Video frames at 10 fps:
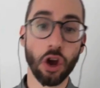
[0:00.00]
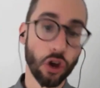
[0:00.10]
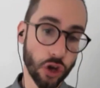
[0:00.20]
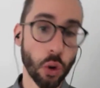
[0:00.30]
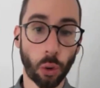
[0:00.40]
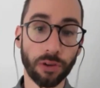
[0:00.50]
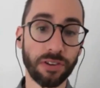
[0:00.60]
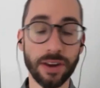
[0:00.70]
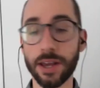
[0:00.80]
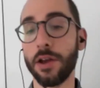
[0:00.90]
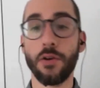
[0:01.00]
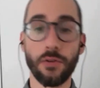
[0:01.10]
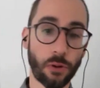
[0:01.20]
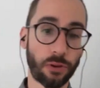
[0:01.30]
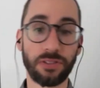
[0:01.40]
your city
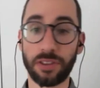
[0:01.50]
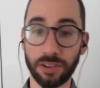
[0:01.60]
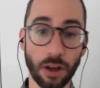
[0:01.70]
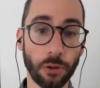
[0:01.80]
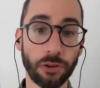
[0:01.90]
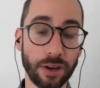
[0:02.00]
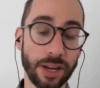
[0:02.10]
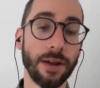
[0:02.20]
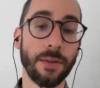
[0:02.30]
versus this other city.